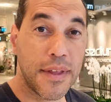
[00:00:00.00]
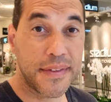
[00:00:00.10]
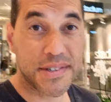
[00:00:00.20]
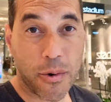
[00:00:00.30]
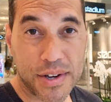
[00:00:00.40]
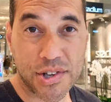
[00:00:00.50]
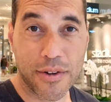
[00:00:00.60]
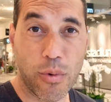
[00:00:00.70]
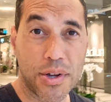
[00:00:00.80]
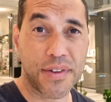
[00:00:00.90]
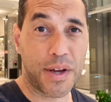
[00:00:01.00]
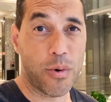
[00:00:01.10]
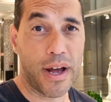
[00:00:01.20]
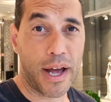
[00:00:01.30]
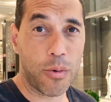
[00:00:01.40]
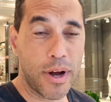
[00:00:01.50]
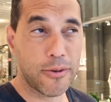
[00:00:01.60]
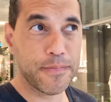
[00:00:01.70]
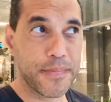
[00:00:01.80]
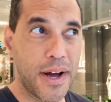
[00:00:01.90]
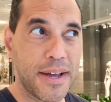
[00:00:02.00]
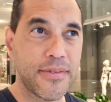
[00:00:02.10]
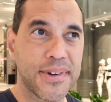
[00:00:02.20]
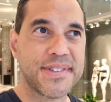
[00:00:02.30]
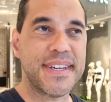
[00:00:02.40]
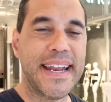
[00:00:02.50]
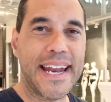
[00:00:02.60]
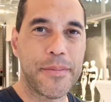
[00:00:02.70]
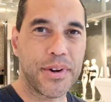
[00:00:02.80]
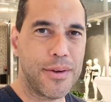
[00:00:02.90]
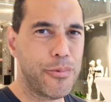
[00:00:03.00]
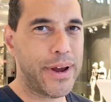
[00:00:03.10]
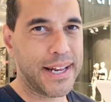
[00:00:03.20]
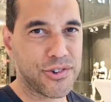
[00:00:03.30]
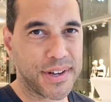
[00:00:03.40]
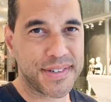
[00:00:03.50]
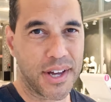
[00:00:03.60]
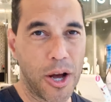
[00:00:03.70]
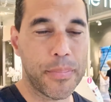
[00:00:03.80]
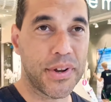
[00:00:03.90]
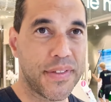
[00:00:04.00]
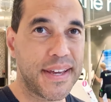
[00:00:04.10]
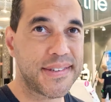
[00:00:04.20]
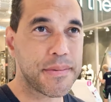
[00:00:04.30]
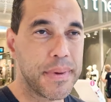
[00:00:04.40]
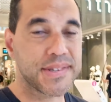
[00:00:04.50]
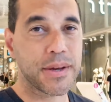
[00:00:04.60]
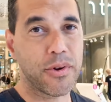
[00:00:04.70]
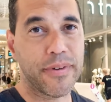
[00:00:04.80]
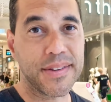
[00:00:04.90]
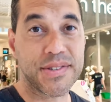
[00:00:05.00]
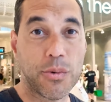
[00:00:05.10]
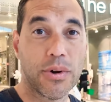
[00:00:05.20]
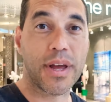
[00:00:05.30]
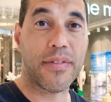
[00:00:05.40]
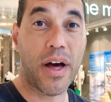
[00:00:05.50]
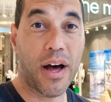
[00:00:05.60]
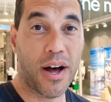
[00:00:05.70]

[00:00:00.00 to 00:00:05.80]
Then there's a question of what do they wear? Well, I've not seen anybody really dressing up, but at these midsummer events, you will get the